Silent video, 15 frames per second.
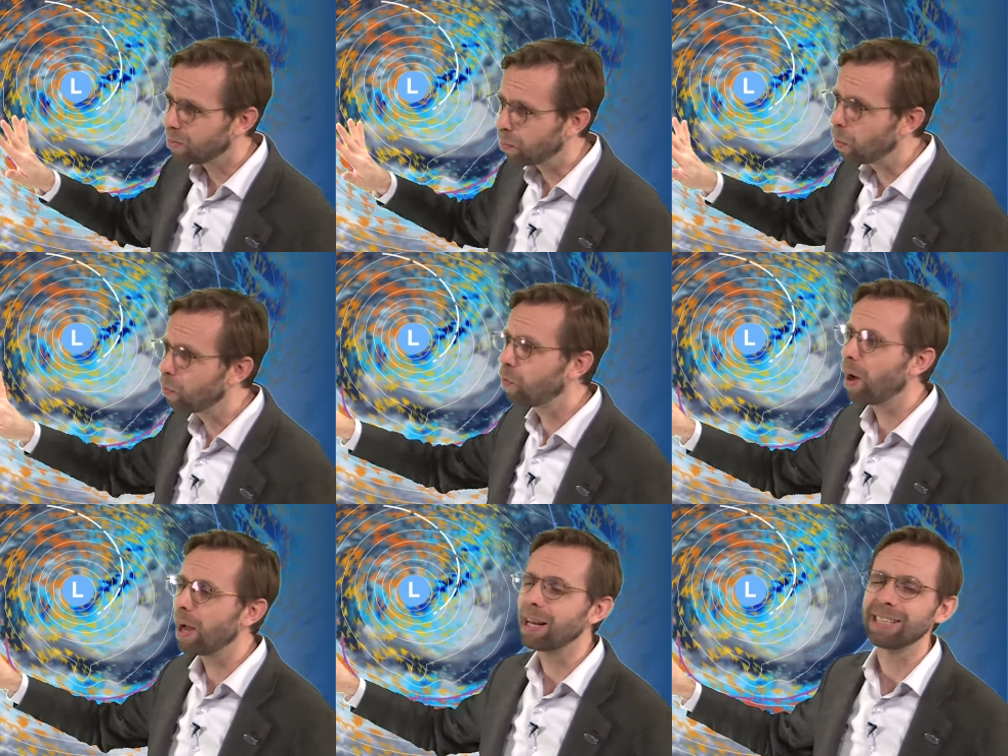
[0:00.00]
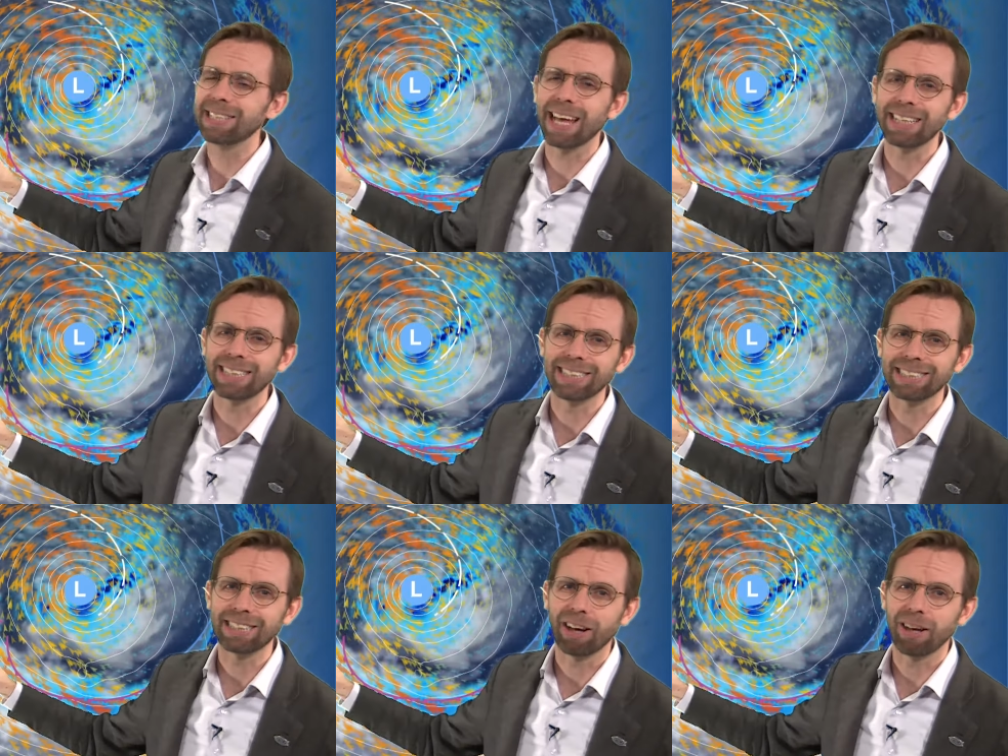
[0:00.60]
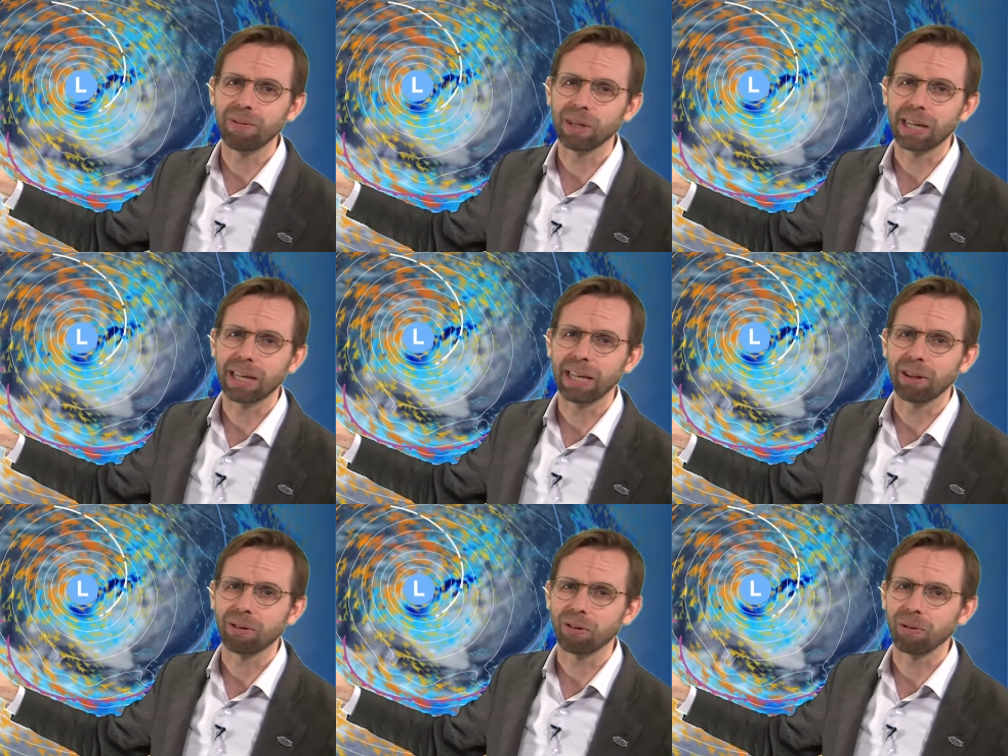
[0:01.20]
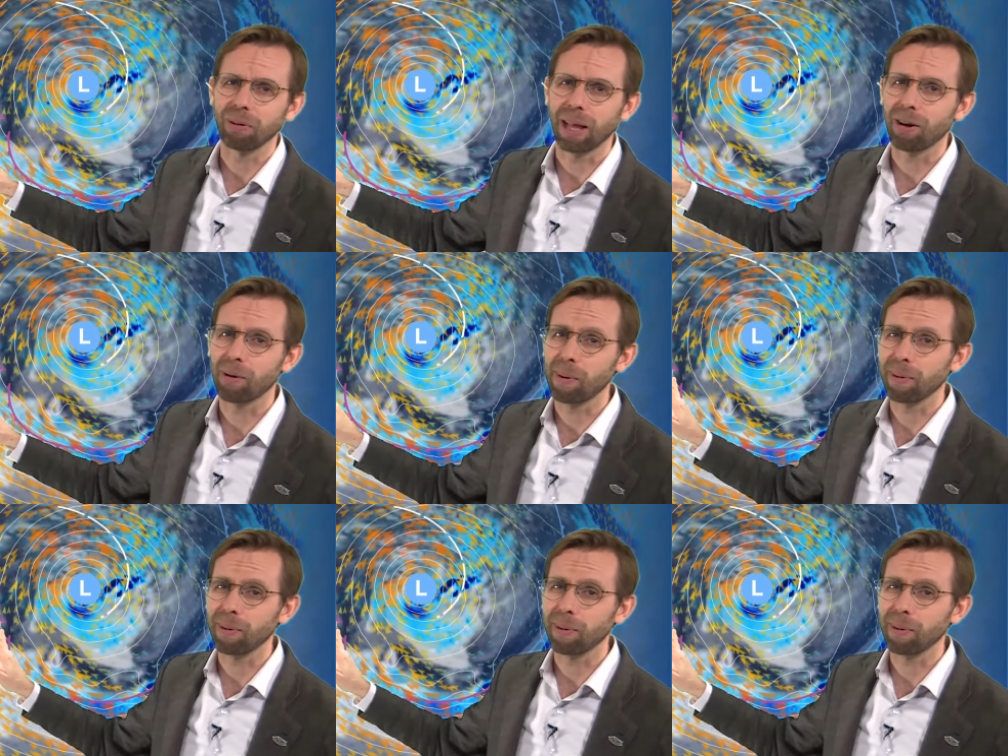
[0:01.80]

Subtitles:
We'll find it takes its time to clear through there.